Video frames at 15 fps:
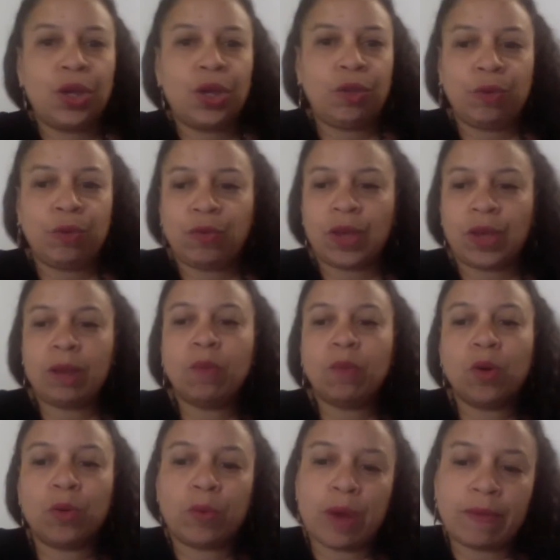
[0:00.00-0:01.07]
you would find
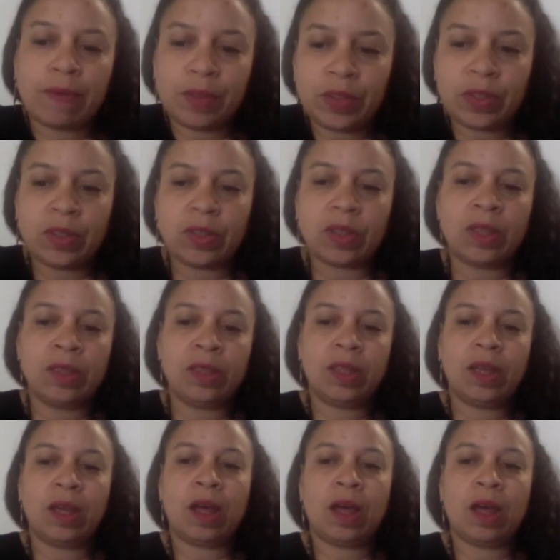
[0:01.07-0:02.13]
more references
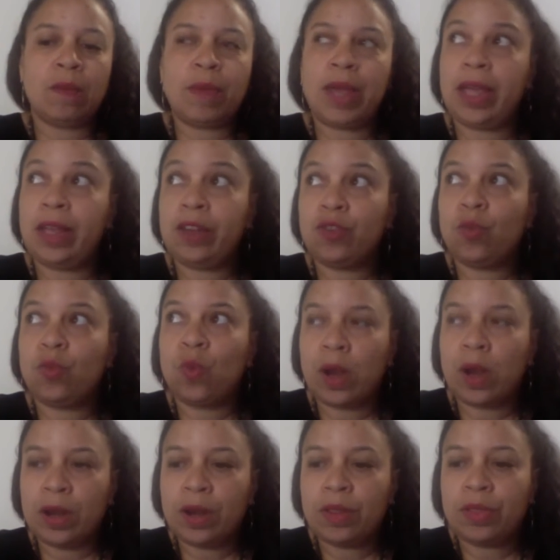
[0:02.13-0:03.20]
on page
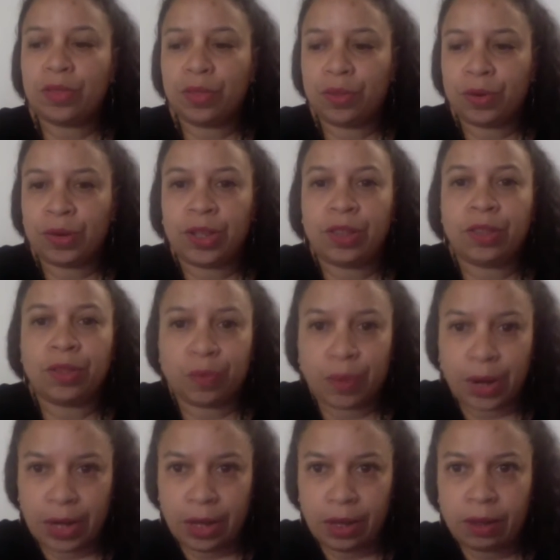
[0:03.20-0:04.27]

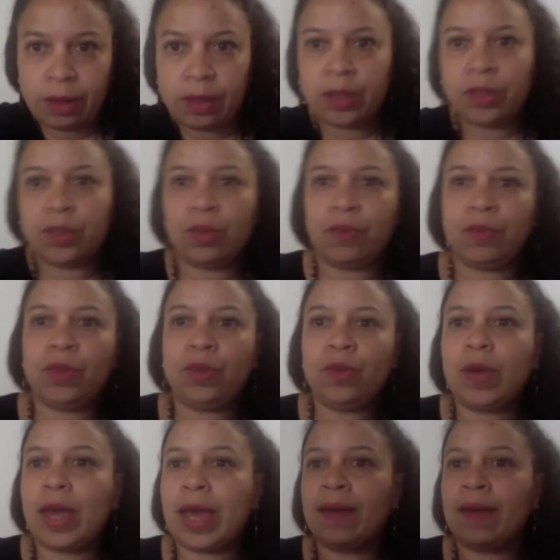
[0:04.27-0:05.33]
133. So if you
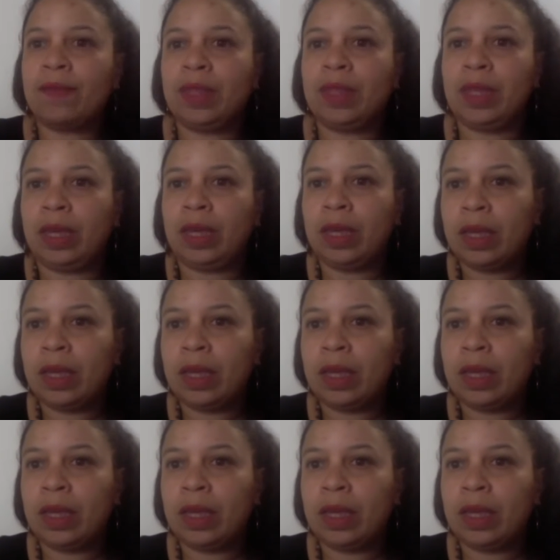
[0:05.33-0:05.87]
do have the